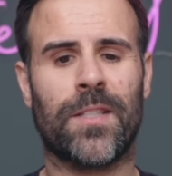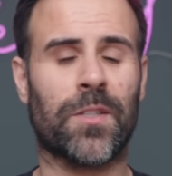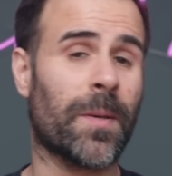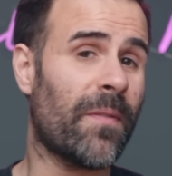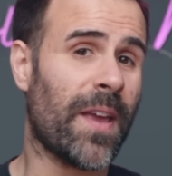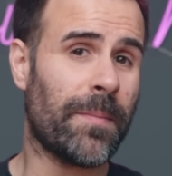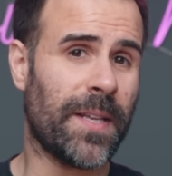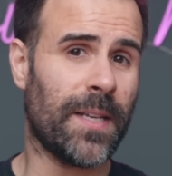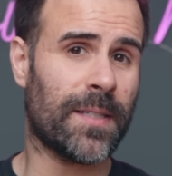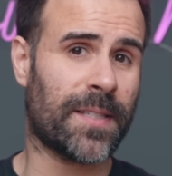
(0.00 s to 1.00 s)
So some of A M
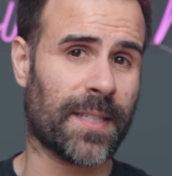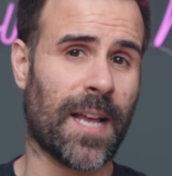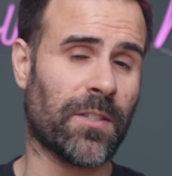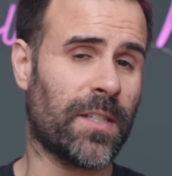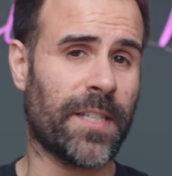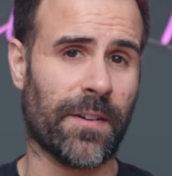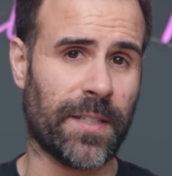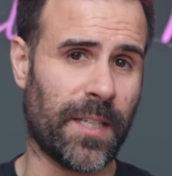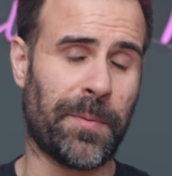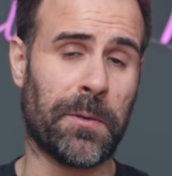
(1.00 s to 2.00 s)
D's six thousand
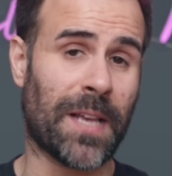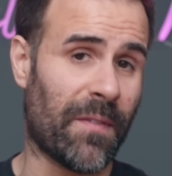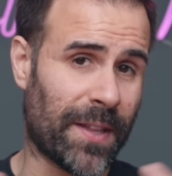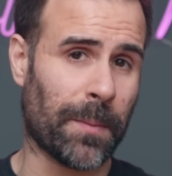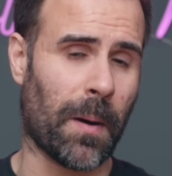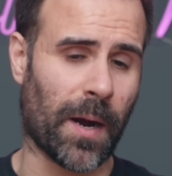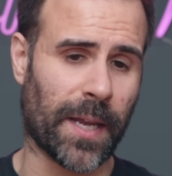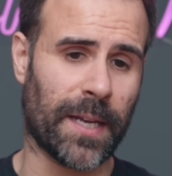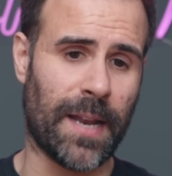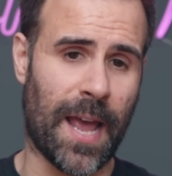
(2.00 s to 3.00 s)
series C P Us have hit the
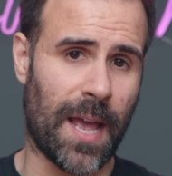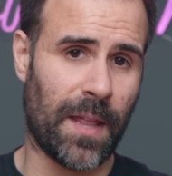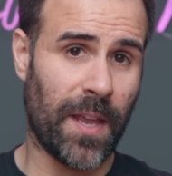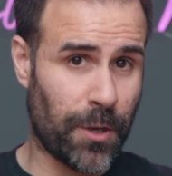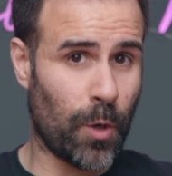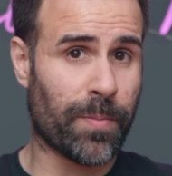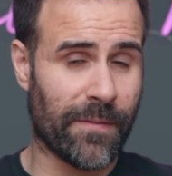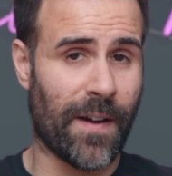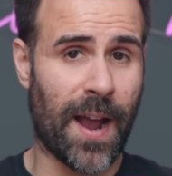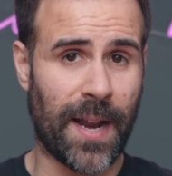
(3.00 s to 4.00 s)
market, and they do
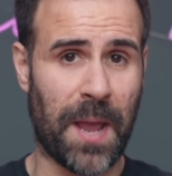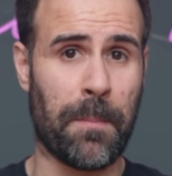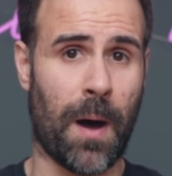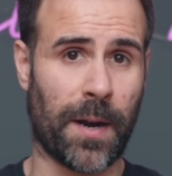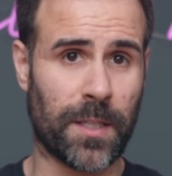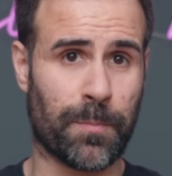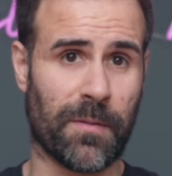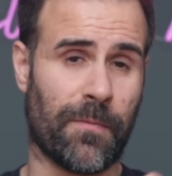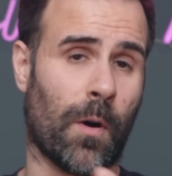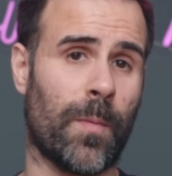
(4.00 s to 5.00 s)
provide a modest
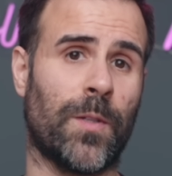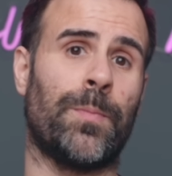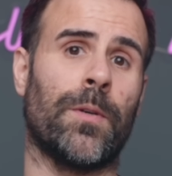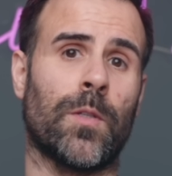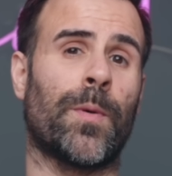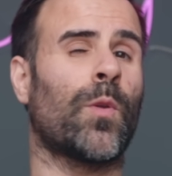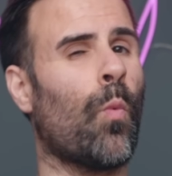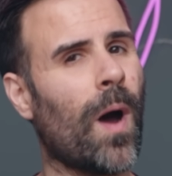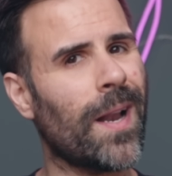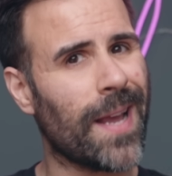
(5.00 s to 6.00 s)
performance boost, but the
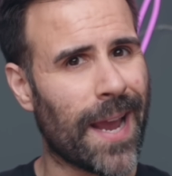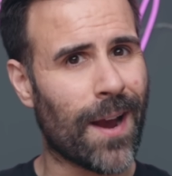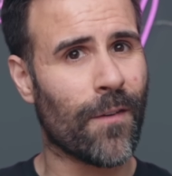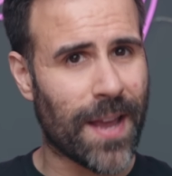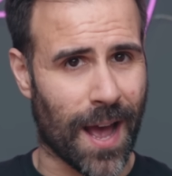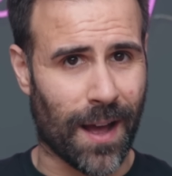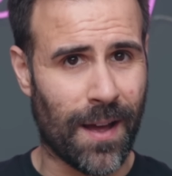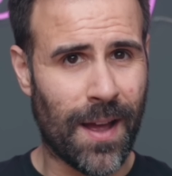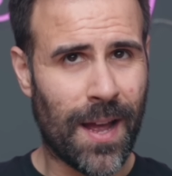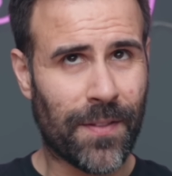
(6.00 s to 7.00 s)
one area
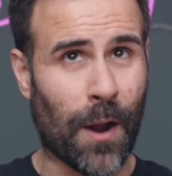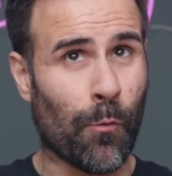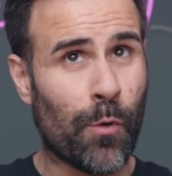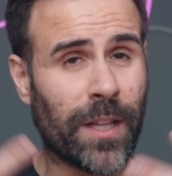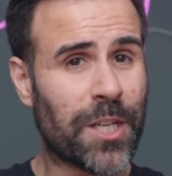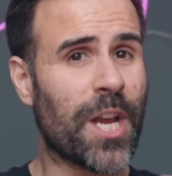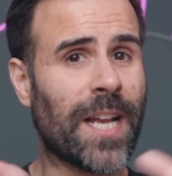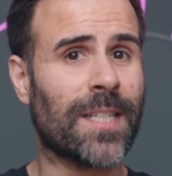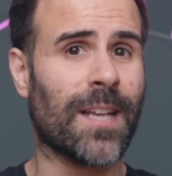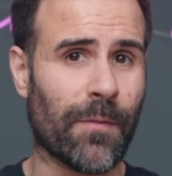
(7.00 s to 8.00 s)
that really
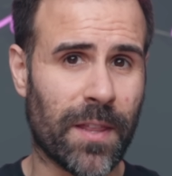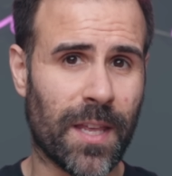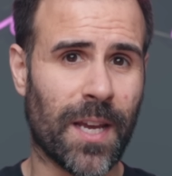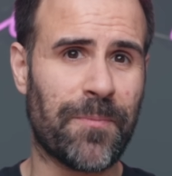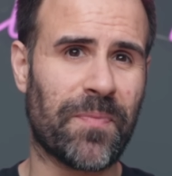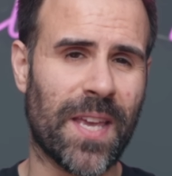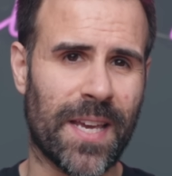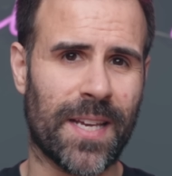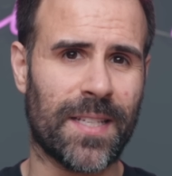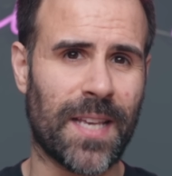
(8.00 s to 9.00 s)
changes everything
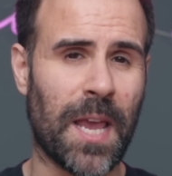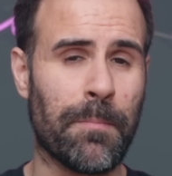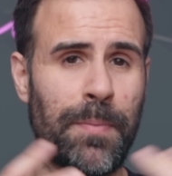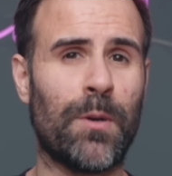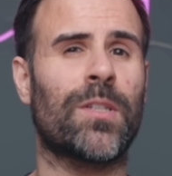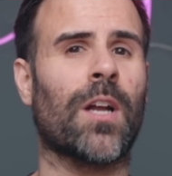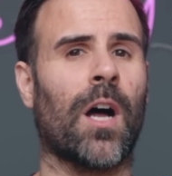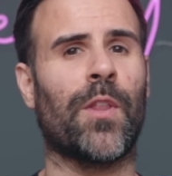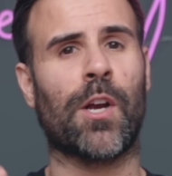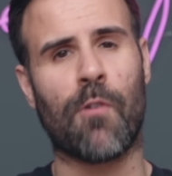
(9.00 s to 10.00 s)
is a boost
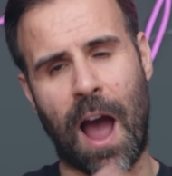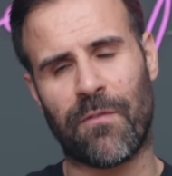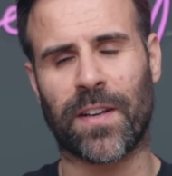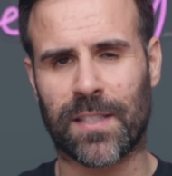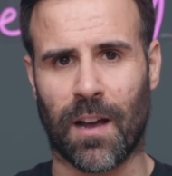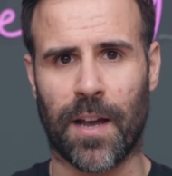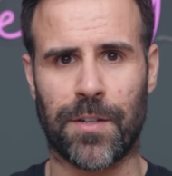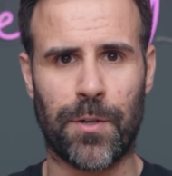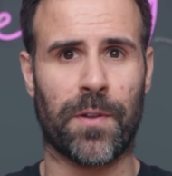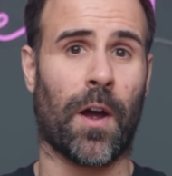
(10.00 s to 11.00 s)
on the graphics side
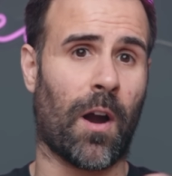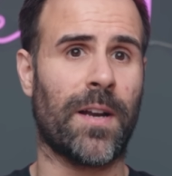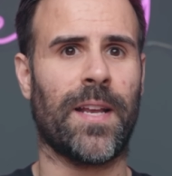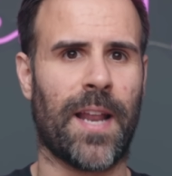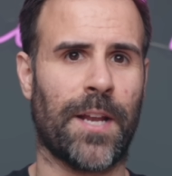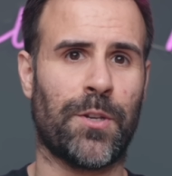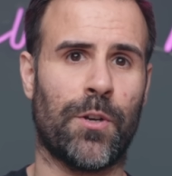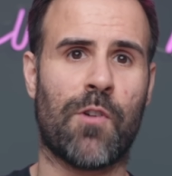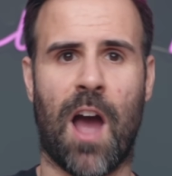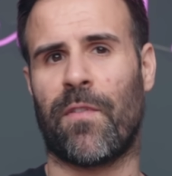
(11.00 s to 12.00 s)
due to the R D N A two
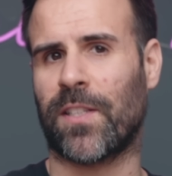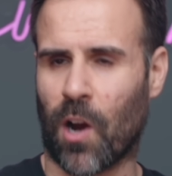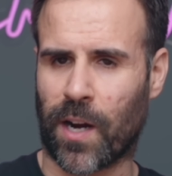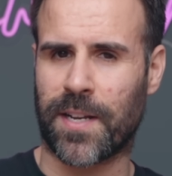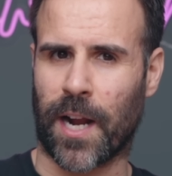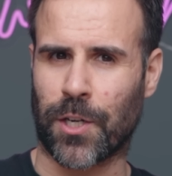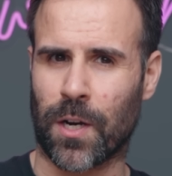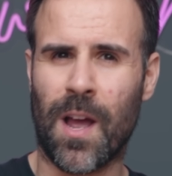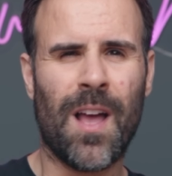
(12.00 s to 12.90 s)
graphics architecture.